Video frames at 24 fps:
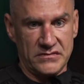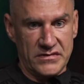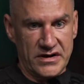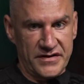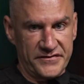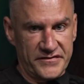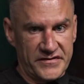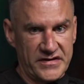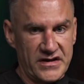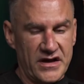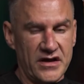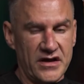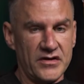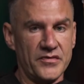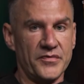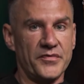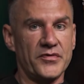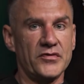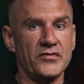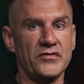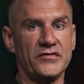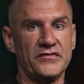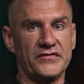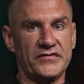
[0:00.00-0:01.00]
FDA
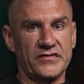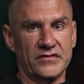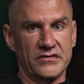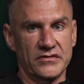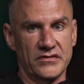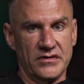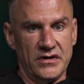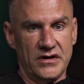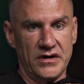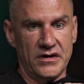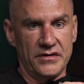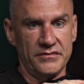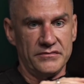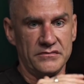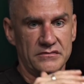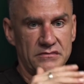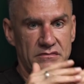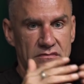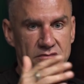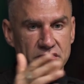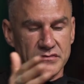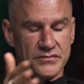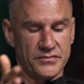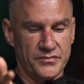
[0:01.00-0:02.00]
approved,
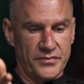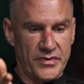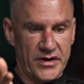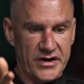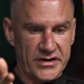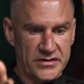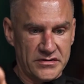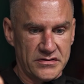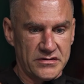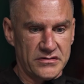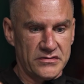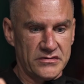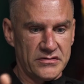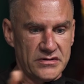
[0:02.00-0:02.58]
but